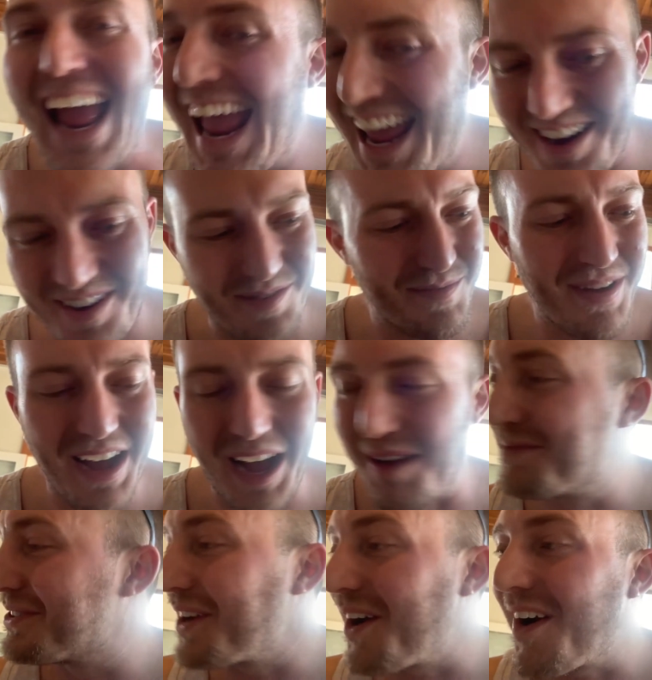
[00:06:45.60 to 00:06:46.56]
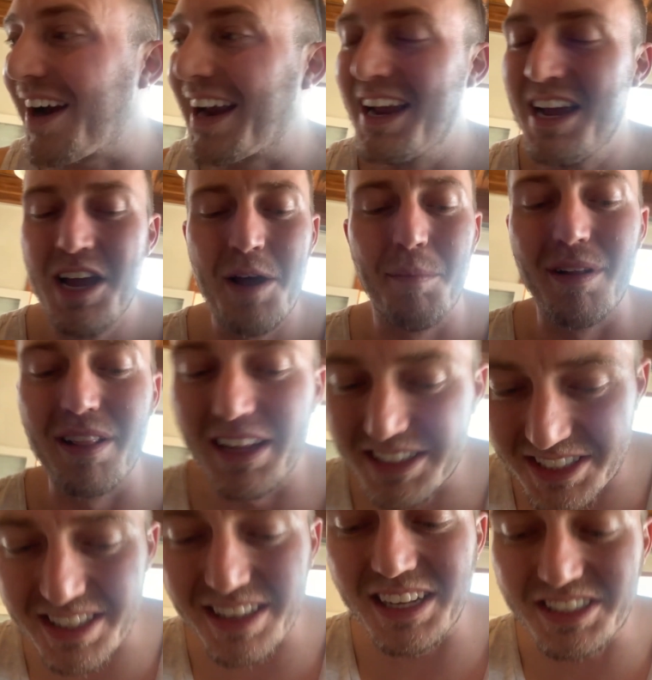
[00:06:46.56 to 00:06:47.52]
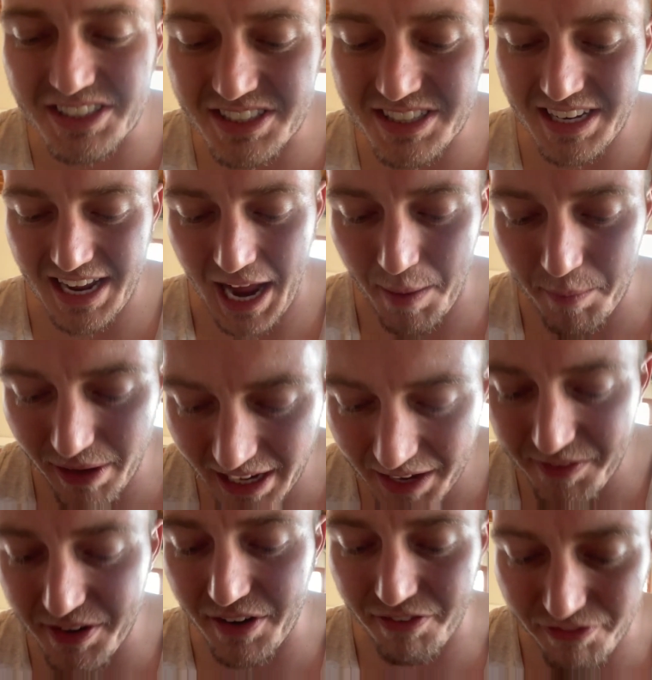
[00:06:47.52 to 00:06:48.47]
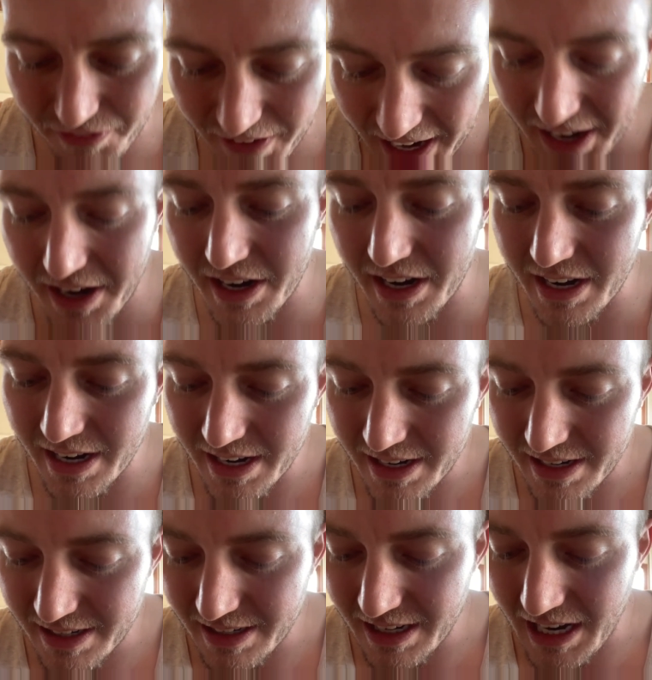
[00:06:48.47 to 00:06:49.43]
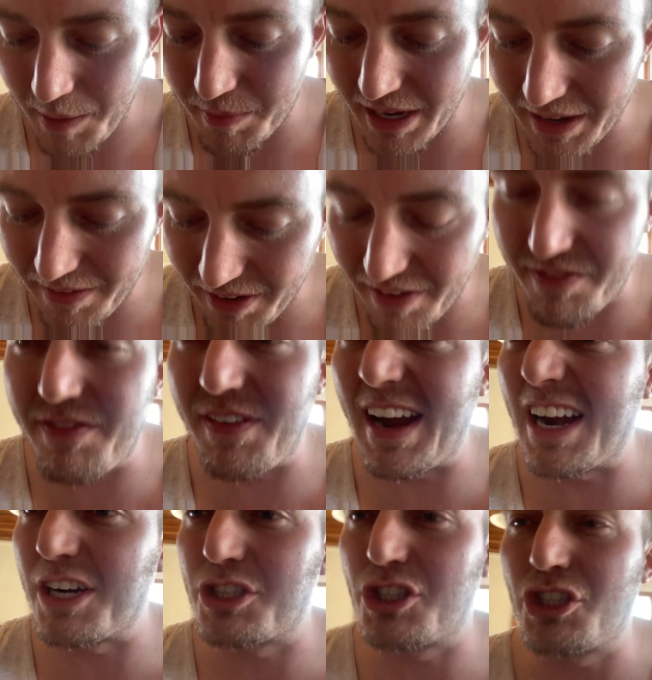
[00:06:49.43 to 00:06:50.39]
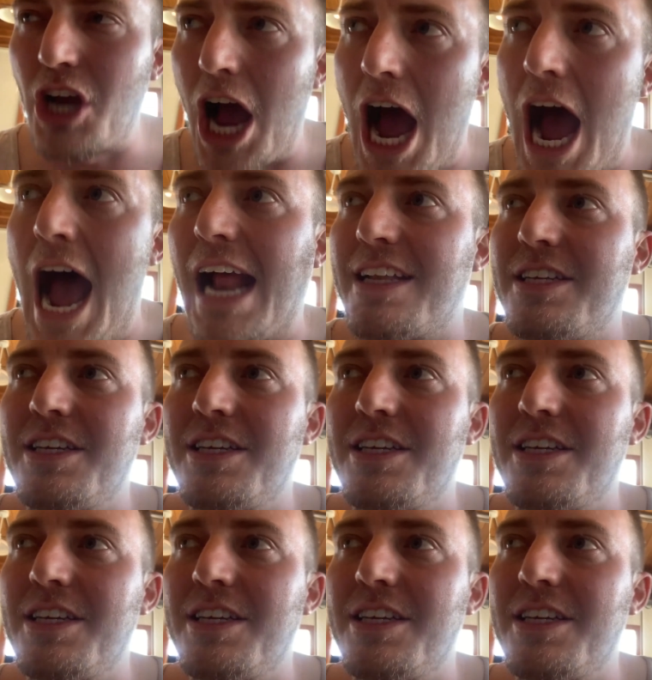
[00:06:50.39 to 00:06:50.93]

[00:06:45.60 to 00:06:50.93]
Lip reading: hate them. I'm sorry, but I'm gonna give it a fair shot.